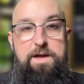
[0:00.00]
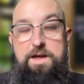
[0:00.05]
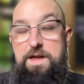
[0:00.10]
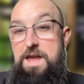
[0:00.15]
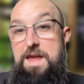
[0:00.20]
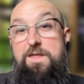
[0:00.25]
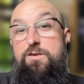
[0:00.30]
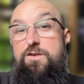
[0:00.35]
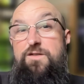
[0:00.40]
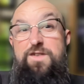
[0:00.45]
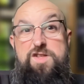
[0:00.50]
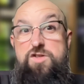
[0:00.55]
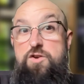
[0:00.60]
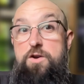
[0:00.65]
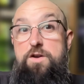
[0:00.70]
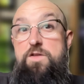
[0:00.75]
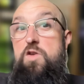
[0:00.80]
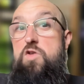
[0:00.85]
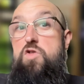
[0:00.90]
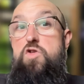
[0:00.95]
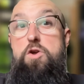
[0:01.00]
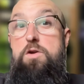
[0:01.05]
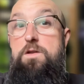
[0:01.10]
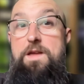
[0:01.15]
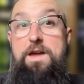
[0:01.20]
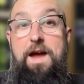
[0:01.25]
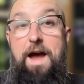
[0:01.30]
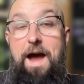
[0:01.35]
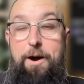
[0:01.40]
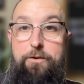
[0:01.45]
either if I join as a
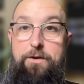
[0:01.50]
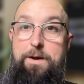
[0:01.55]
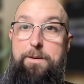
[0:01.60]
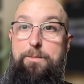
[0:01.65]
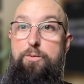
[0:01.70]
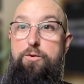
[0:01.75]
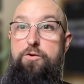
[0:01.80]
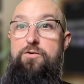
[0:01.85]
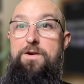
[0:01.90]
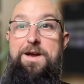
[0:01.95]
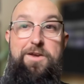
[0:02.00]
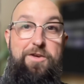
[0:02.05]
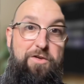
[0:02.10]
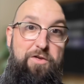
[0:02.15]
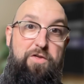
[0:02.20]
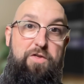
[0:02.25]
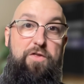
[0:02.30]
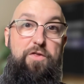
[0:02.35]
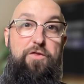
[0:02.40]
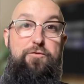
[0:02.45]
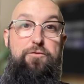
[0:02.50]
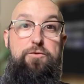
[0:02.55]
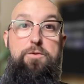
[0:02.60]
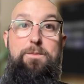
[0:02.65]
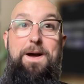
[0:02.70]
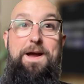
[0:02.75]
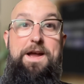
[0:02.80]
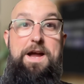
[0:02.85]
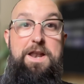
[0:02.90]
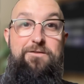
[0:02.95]
junior, how do I progress through
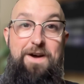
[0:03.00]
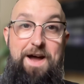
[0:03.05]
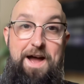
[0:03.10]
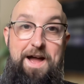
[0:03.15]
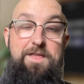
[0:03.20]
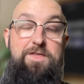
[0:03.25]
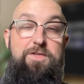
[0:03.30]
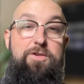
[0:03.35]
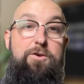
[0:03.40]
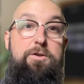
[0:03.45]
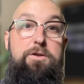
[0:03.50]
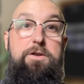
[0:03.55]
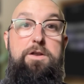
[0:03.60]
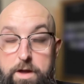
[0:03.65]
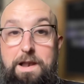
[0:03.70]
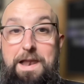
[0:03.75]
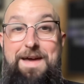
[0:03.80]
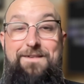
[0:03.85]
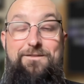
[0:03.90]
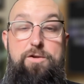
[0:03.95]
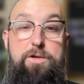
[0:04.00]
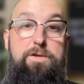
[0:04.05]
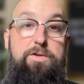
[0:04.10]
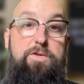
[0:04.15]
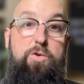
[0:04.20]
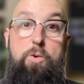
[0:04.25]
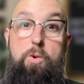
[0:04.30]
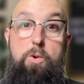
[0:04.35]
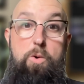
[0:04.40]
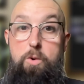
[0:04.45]
my kind of hands-on levels,
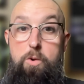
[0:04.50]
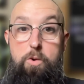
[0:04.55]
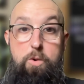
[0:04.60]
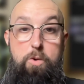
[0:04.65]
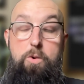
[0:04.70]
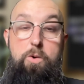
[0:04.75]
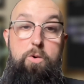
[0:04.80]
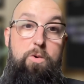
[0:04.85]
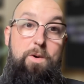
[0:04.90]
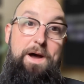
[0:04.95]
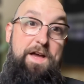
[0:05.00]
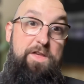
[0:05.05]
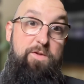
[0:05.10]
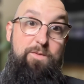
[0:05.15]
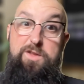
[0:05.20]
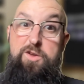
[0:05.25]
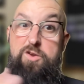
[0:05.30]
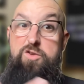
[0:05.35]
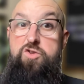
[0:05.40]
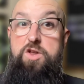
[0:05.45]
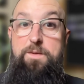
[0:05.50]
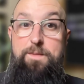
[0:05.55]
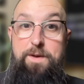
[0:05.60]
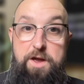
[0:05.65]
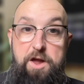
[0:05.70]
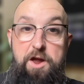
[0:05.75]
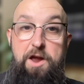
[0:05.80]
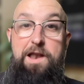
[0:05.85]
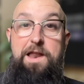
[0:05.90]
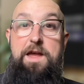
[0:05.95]
or as we touched on a bit
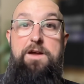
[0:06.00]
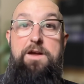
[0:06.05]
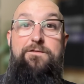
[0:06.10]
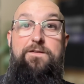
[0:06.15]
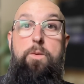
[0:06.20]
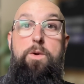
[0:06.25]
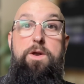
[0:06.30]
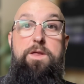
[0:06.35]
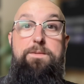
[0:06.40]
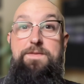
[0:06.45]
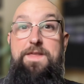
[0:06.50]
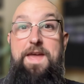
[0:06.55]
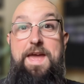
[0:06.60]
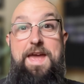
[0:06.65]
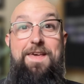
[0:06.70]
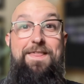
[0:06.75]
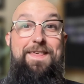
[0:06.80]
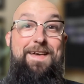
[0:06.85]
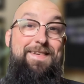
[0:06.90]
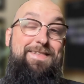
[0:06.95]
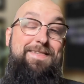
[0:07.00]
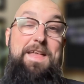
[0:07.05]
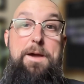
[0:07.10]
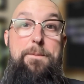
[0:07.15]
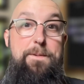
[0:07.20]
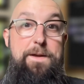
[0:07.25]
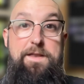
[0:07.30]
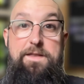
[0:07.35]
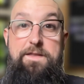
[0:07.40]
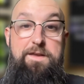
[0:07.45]
earlier, if I want to take that
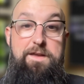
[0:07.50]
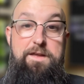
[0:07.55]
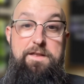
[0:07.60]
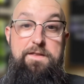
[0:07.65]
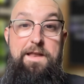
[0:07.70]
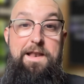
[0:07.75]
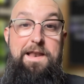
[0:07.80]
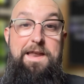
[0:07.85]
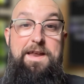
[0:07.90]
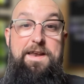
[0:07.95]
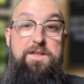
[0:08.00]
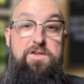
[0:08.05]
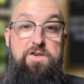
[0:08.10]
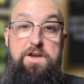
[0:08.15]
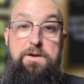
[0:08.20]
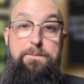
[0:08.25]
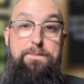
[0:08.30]
step into leadership,